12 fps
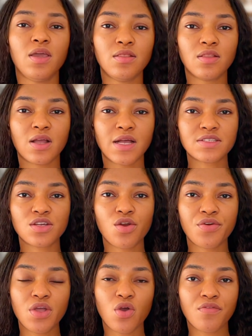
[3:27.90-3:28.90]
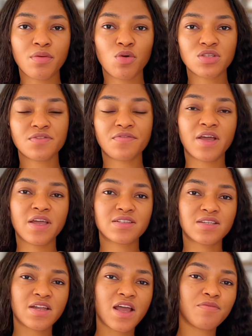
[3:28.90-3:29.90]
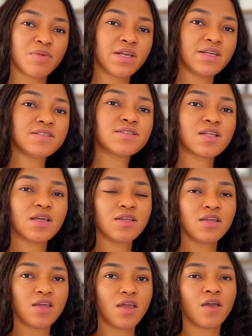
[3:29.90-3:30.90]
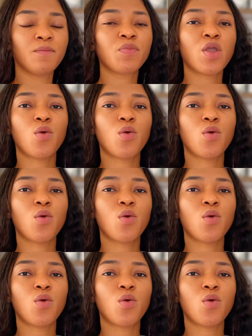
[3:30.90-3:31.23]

In the category of emulsifiers that have been listed here,